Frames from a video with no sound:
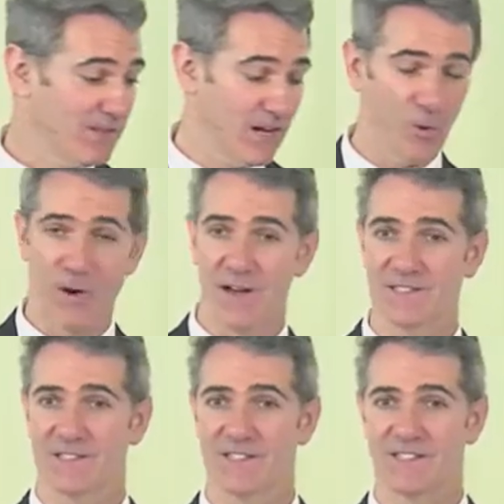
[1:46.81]

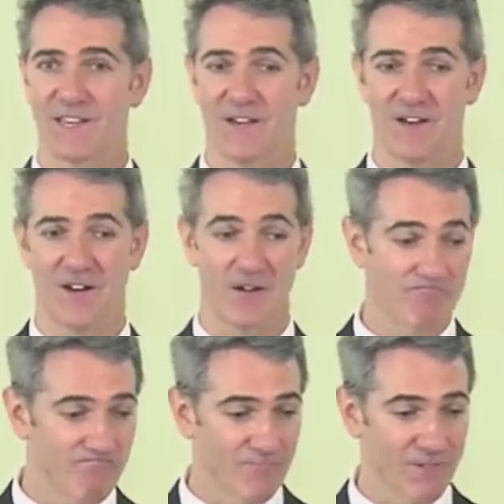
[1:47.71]
Likewise, let's say a
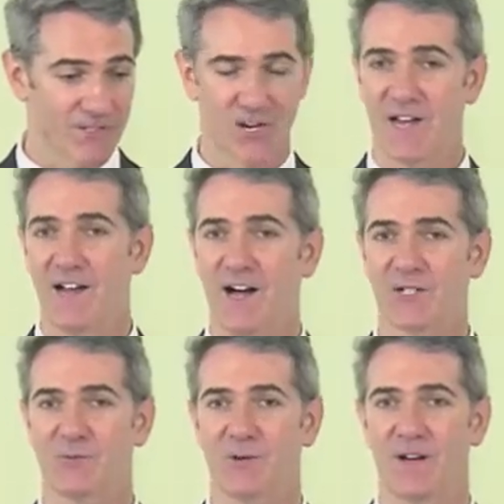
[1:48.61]
giant
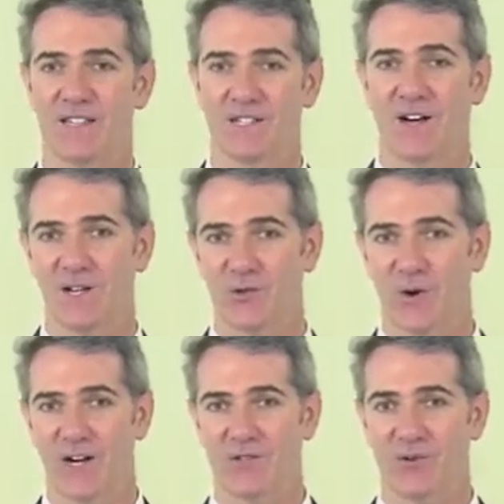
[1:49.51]
hospital has a
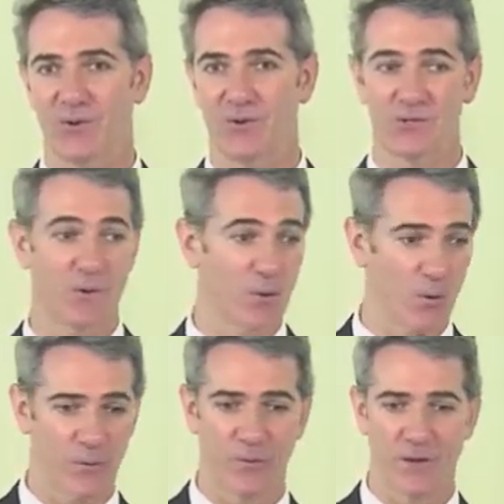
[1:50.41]
contractor who's doing
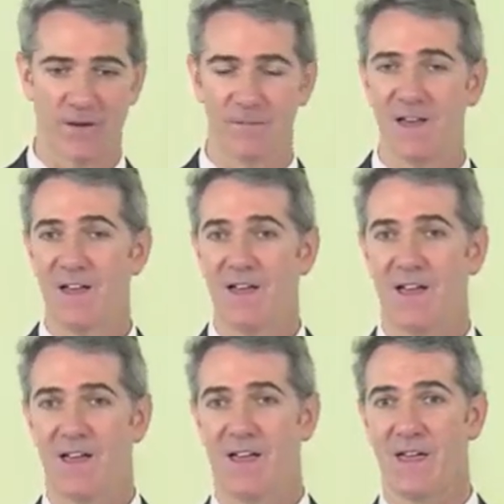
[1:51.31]
work for them
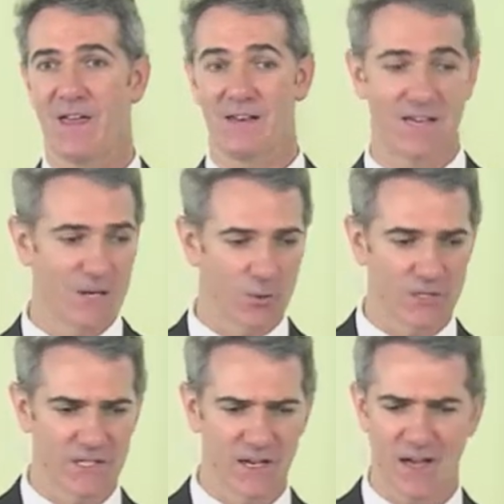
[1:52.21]
and he or
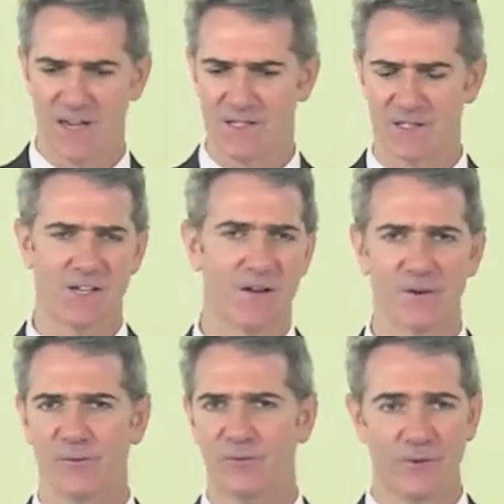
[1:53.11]
she has a ton
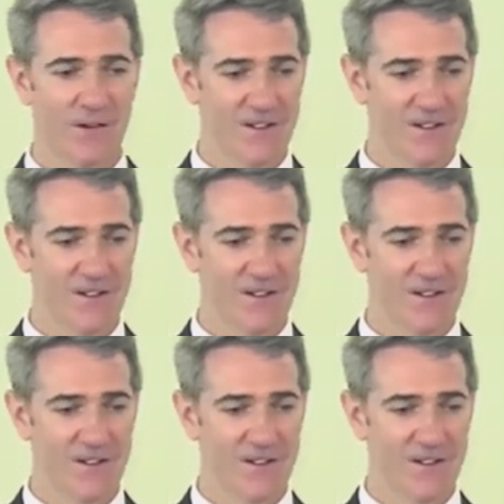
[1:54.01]
of